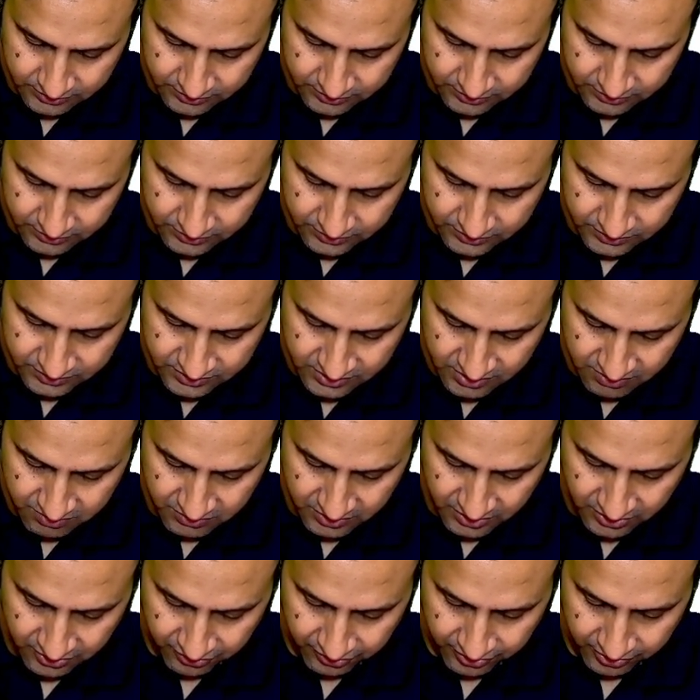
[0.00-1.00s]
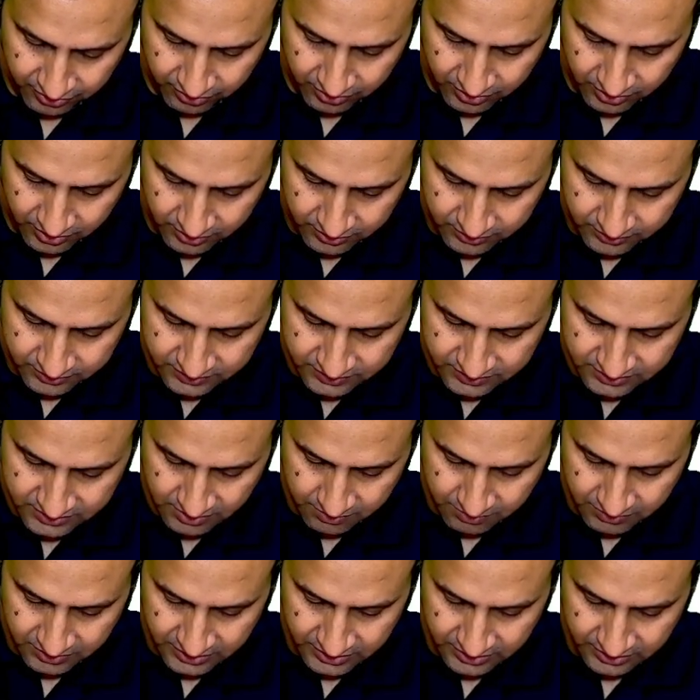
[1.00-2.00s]
some irregular,
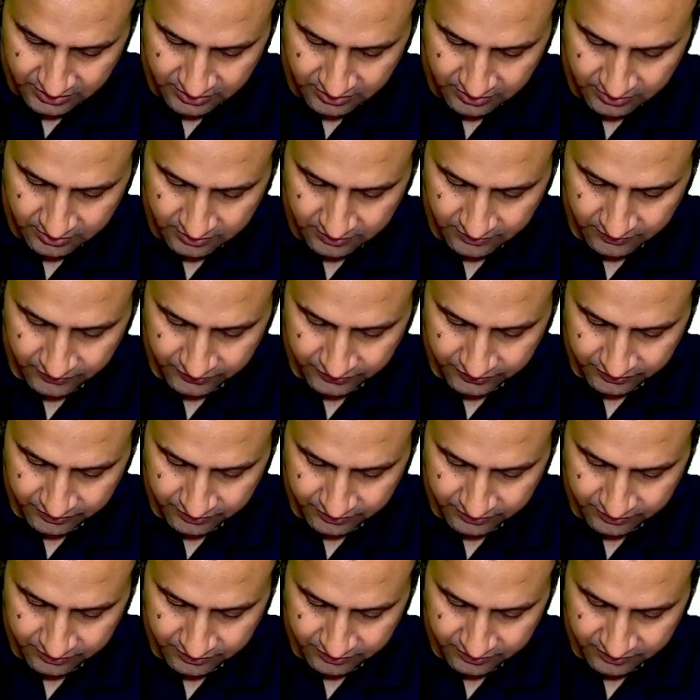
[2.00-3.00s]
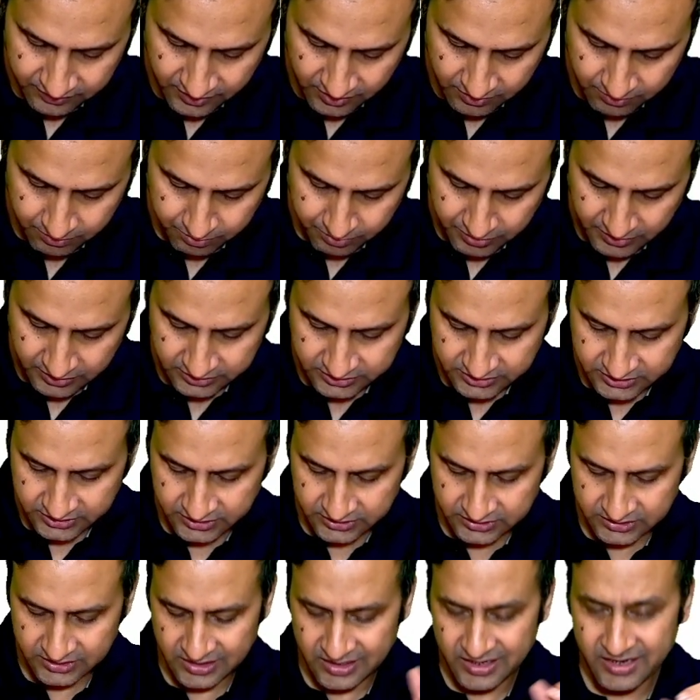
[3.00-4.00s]
some linear, some
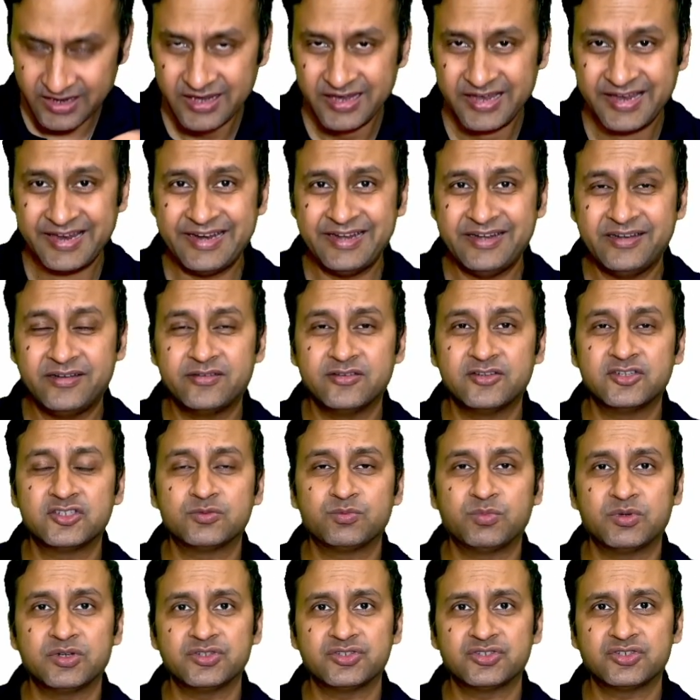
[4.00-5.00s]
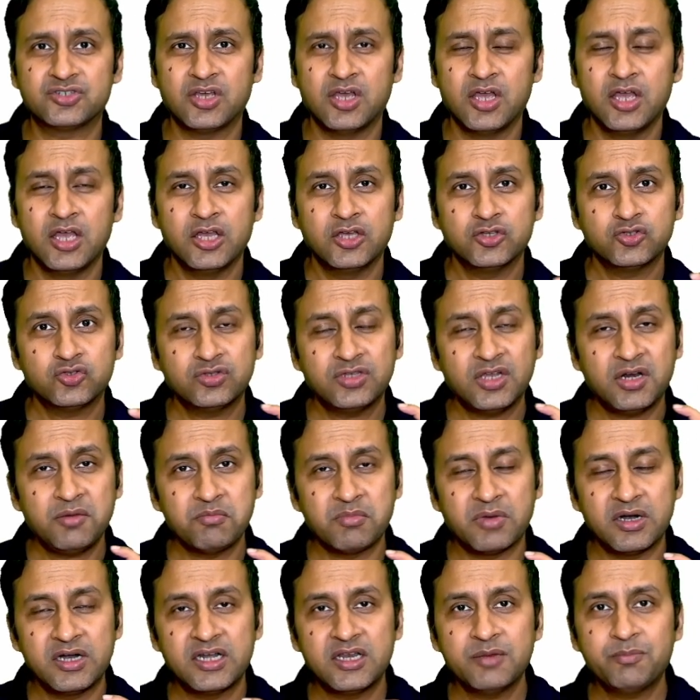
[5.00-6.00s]
punctate, interspersed. So there are
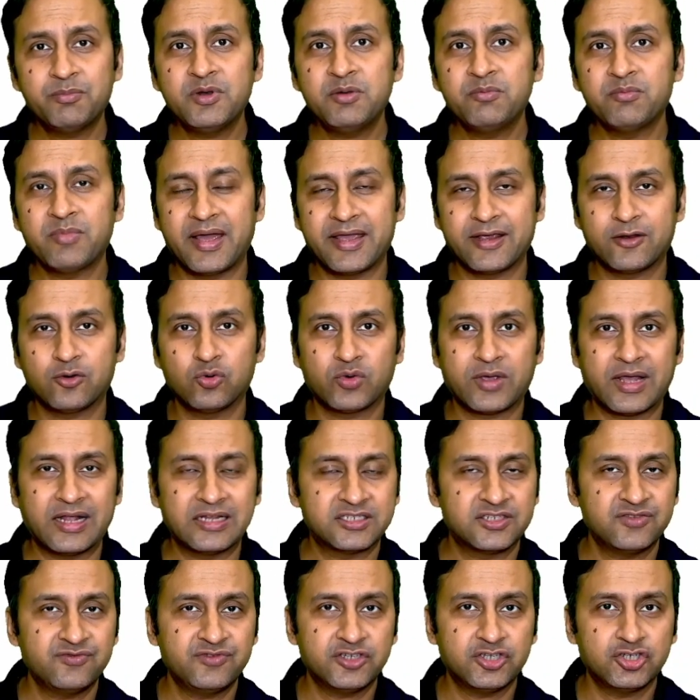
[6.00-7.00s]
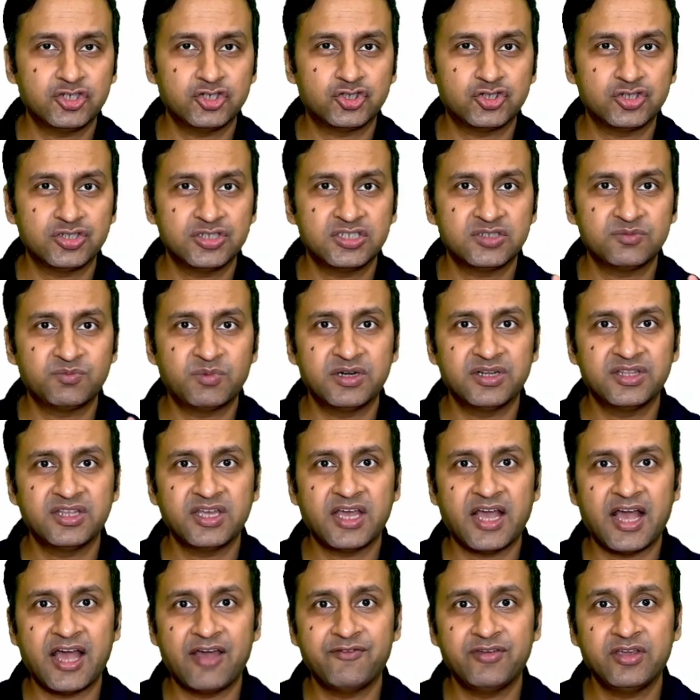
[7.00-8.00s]
multiple microcalcifications, but they're
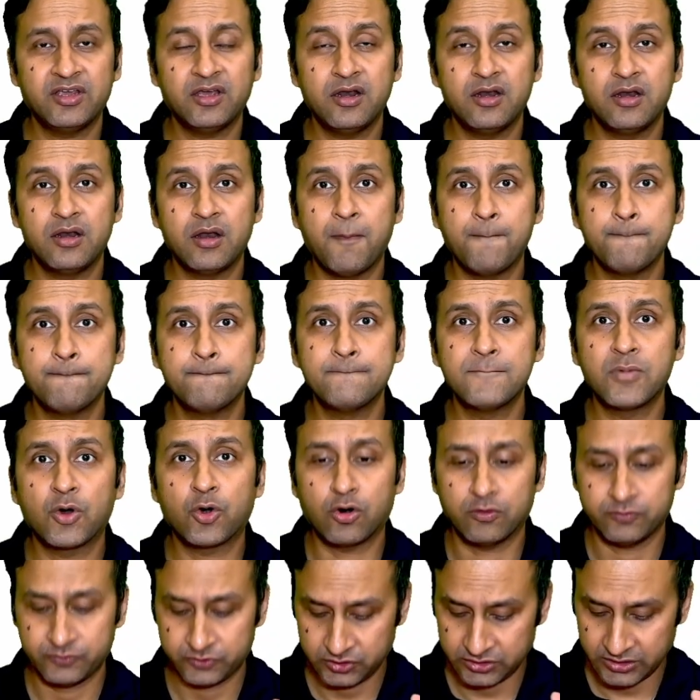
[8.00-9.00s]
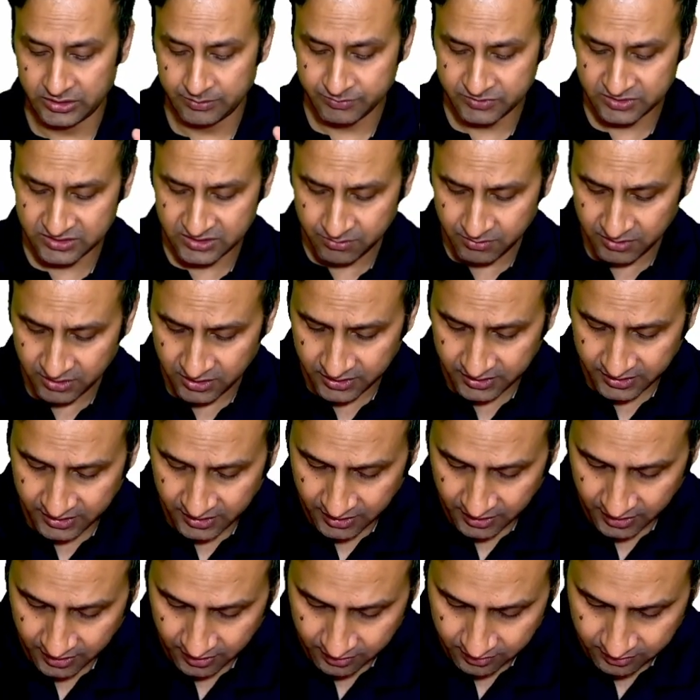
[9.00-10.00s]
having a number of shapes. Similarly
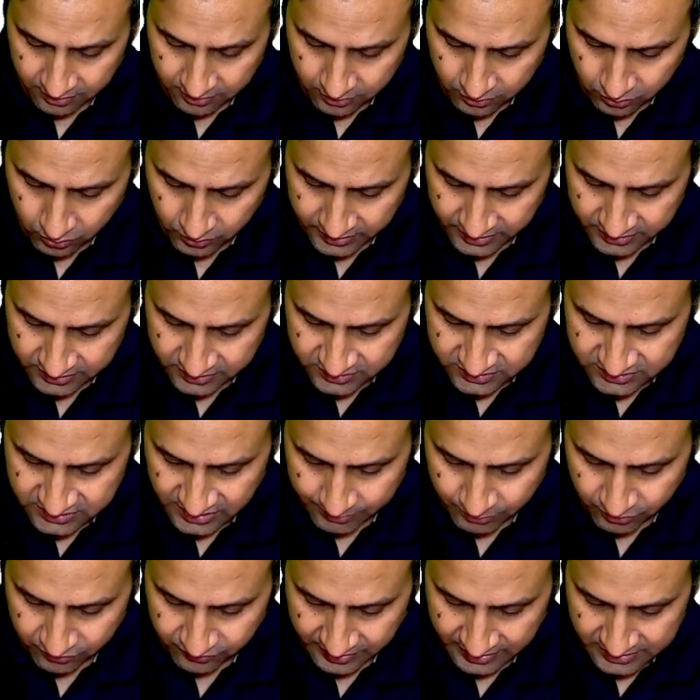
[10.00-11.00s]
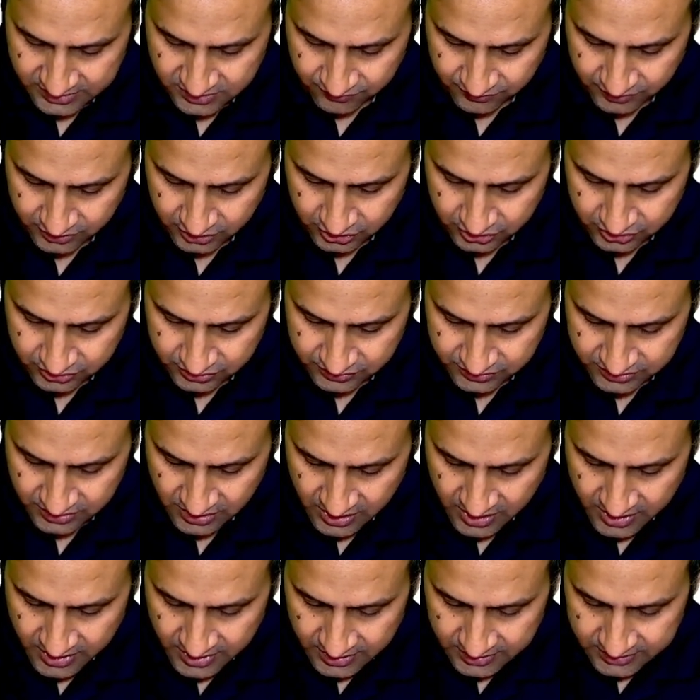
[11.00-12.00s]
here, look at this type of calcifications.
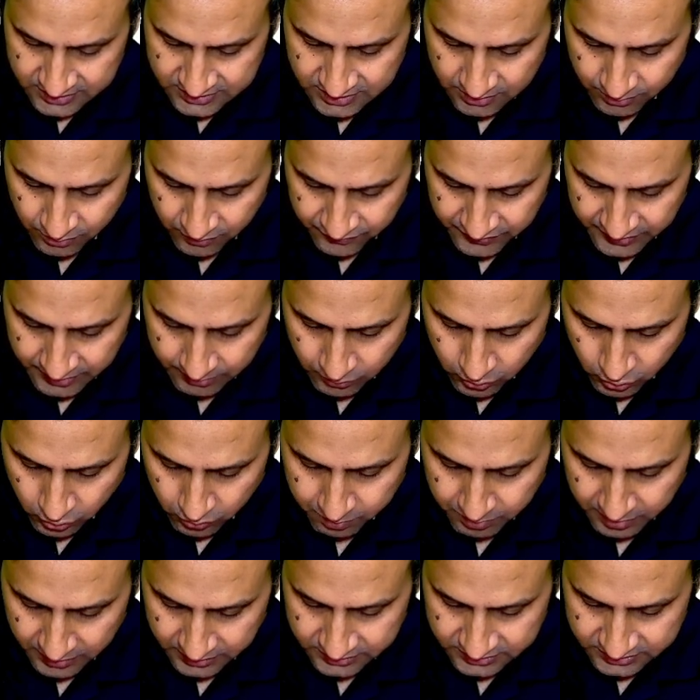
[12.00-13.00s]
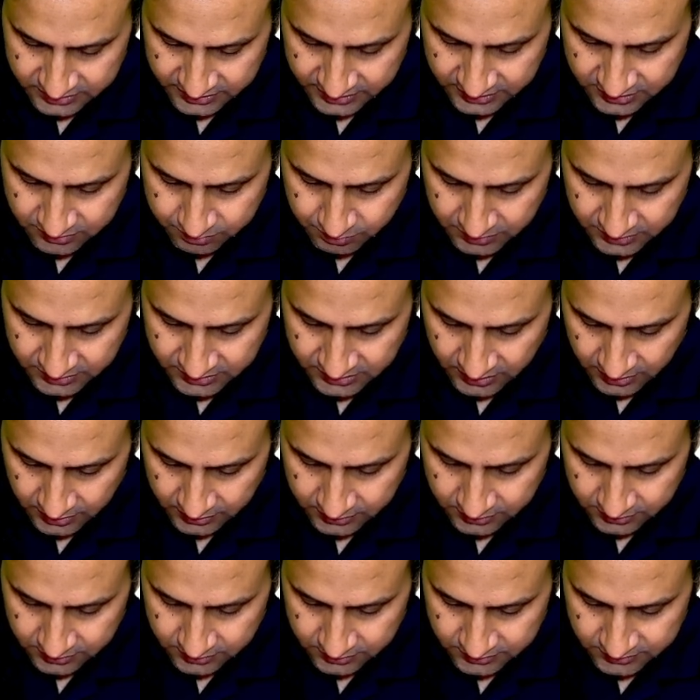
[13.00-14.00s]
Some of them look punctate, but the
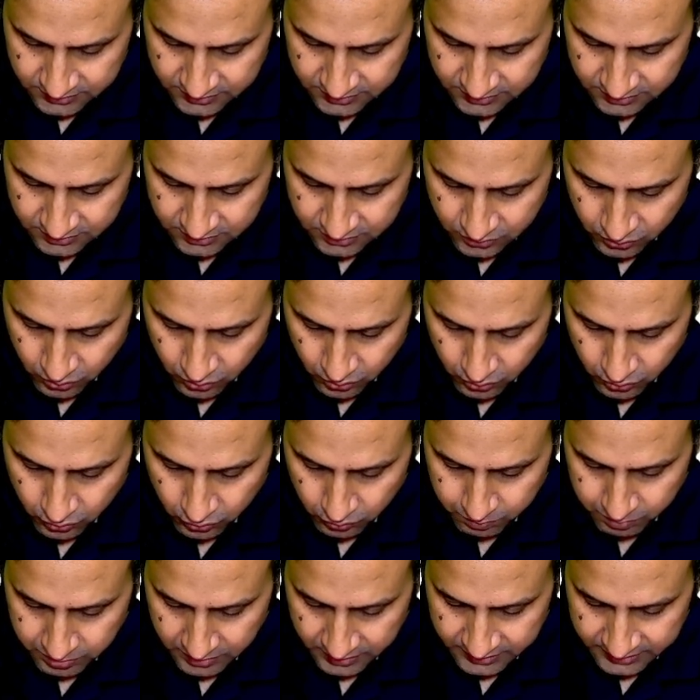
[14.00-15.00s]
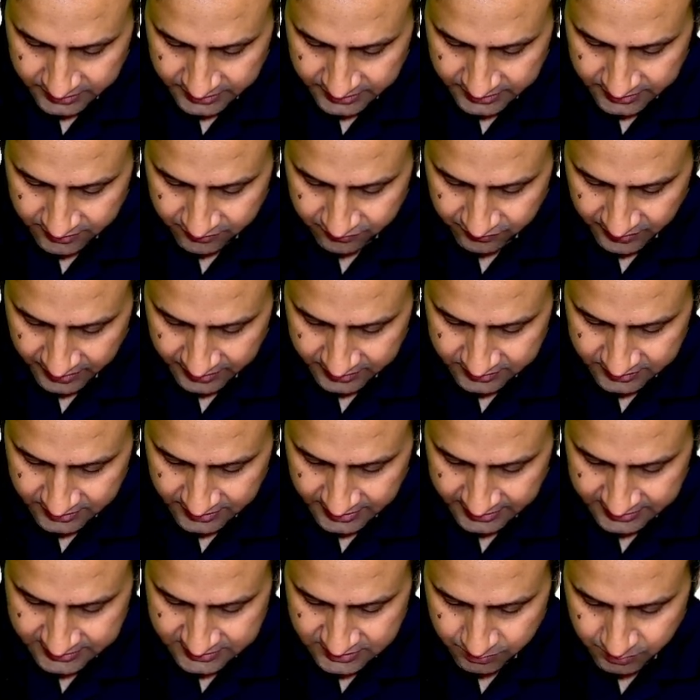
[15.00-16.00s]
others don't look punctate. In fact, they
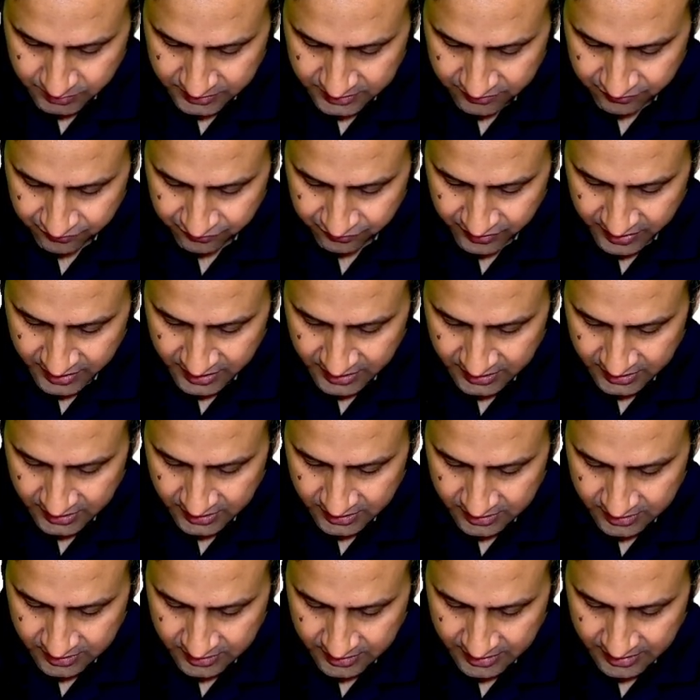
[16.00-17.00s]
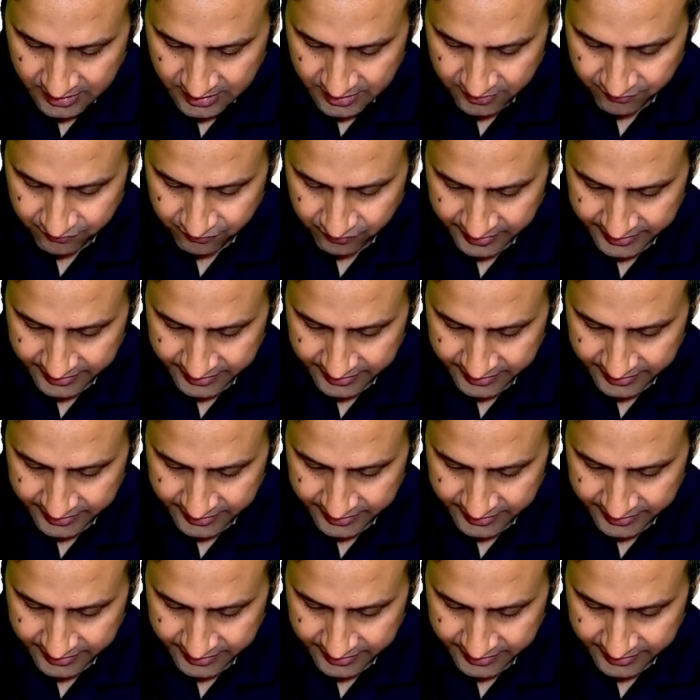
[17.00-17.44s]
exhibit very ill-defined